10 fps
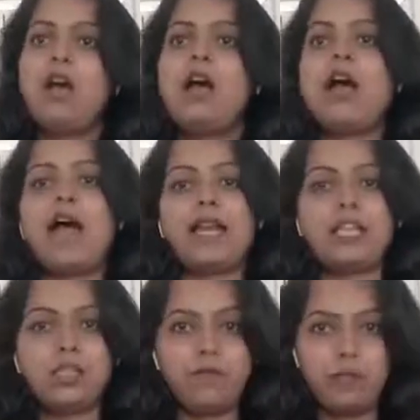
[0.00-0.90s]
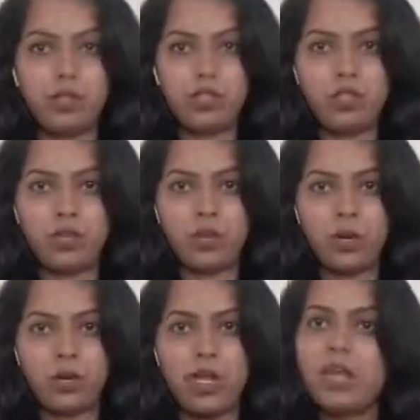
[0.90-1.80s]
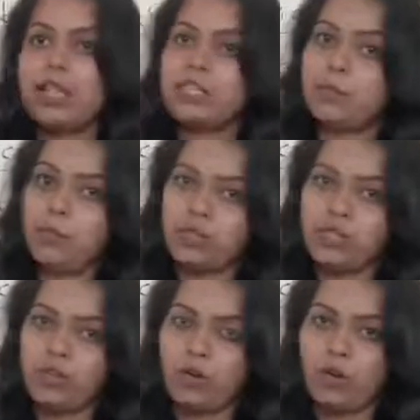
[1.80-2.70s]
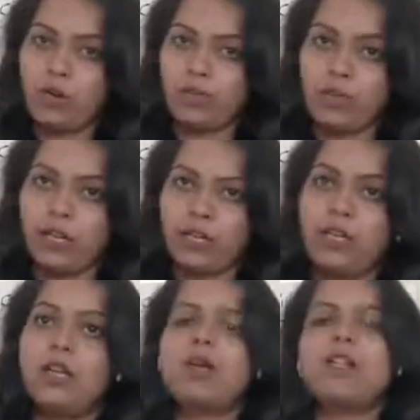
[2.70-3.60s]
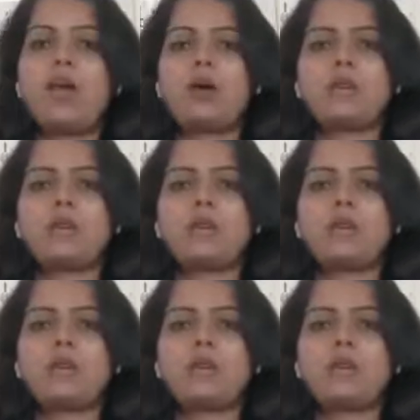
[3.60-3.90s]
and Civil Procedure Code is the procedural law for it. Now,